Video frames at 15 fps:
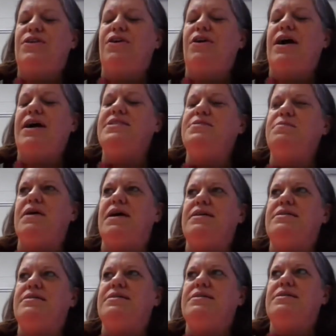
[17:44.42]
Their eyes
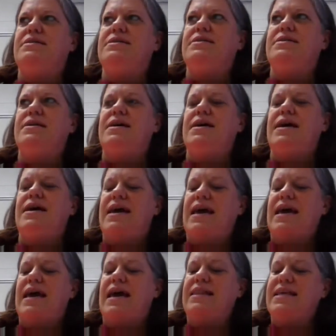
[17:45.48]
met
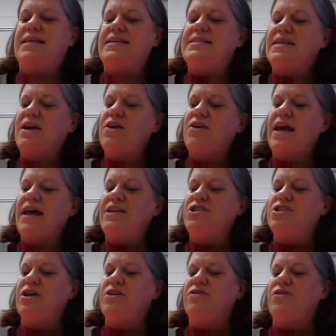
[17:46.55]
and they stared at
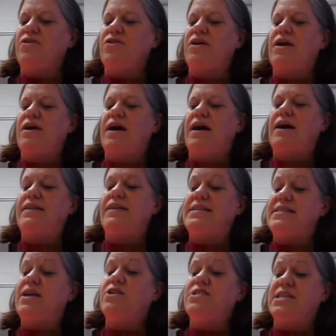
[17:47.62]
each other, and they
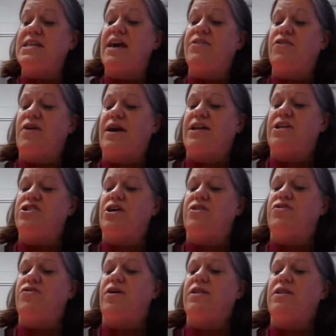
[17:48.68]
stared together at each
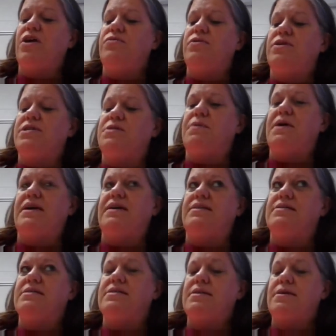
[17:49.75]
other alone in
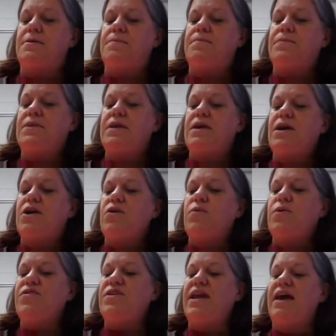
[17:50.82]
space.
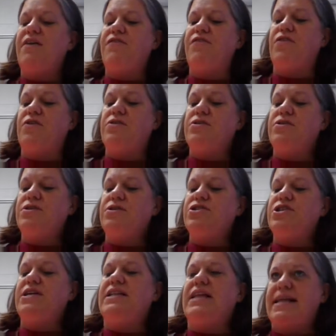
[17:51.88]
With an effort,
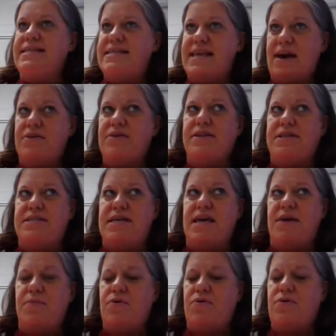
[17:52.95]
she glanced down at the
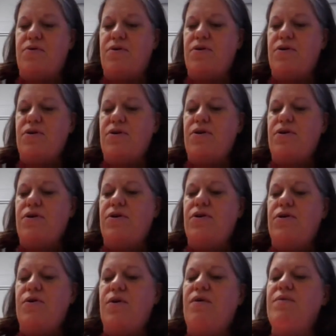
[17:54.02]
table.
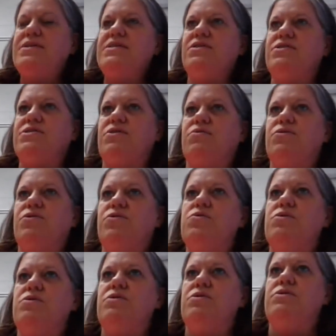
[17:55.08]
You always look so
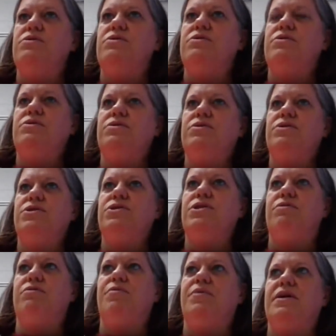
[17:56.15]
cool,
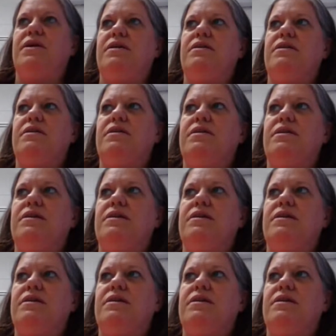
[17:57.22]
she repeated.